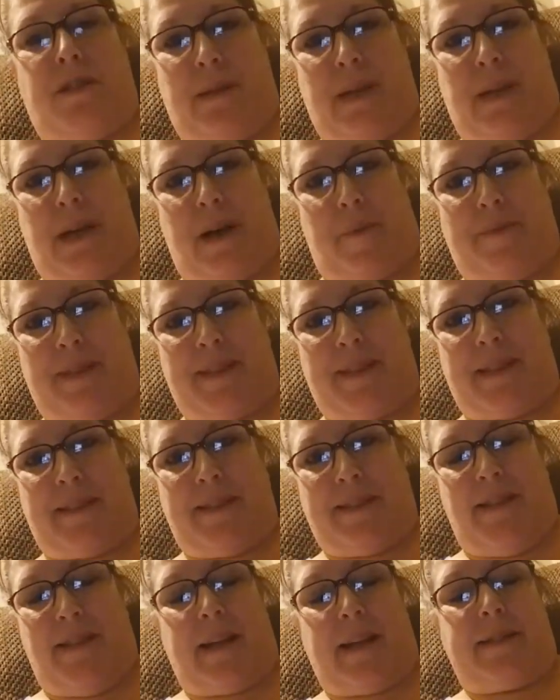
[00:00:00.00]
me up. He's at his
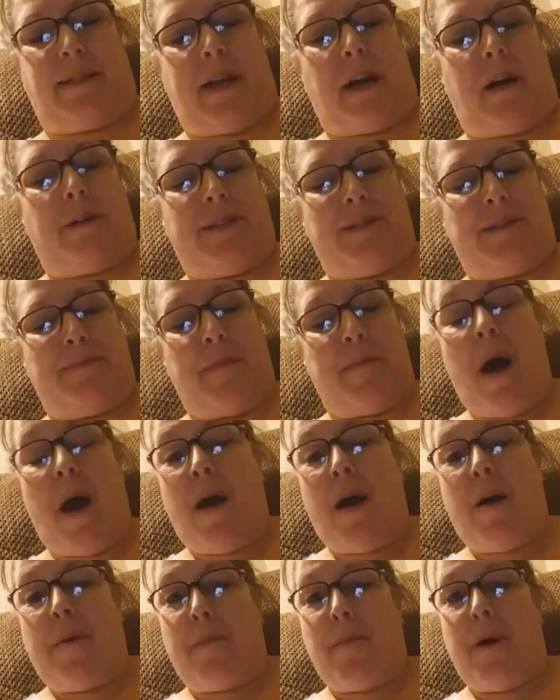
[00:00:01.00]
dad's house.
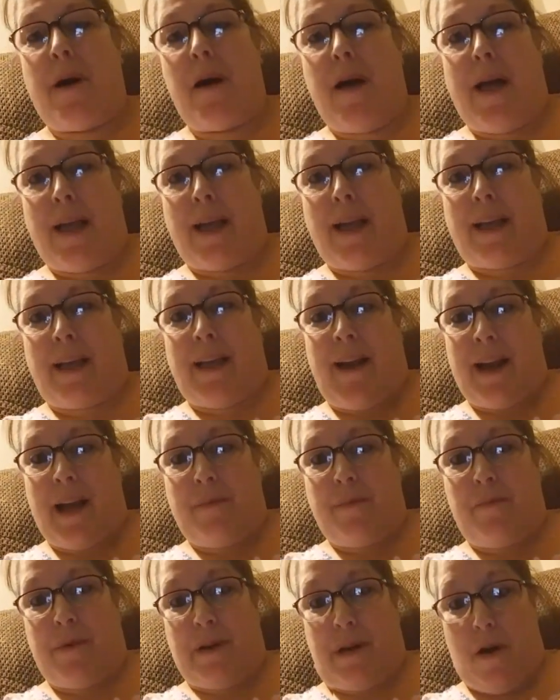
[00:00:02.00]
Mom, can I
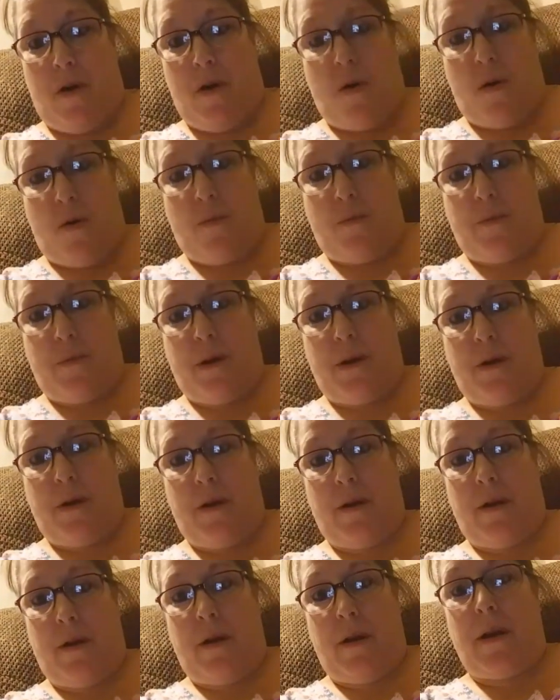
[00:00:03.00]
bring home
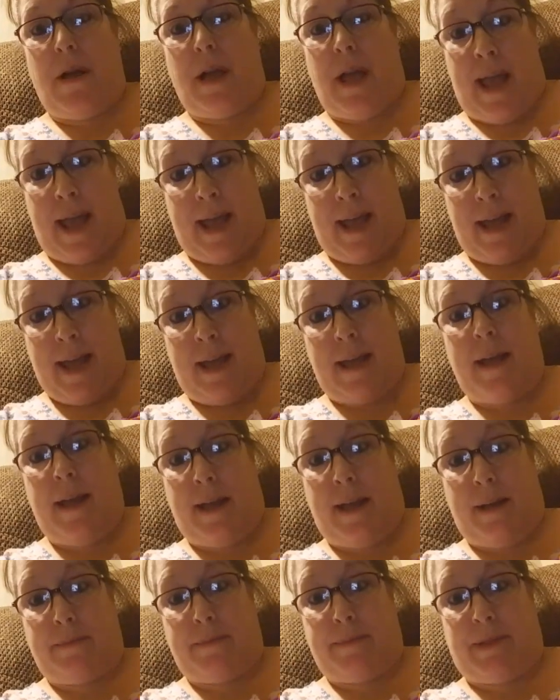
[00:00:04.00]
a
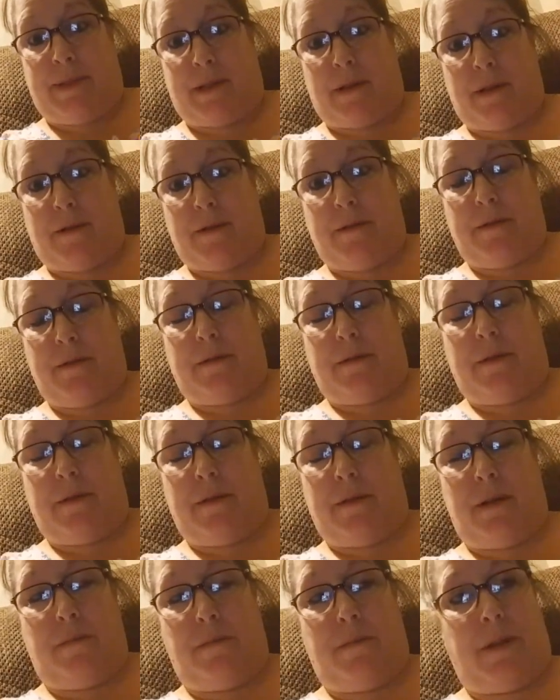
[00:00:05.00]
hamster? And
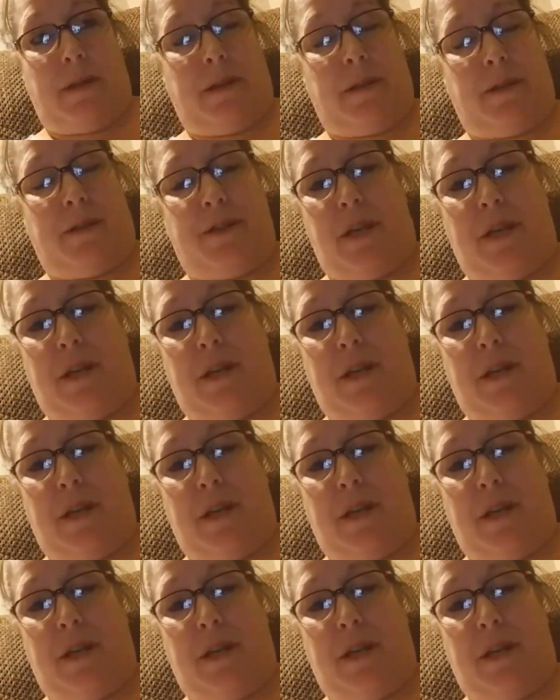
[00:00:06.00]
I'm like, Jake,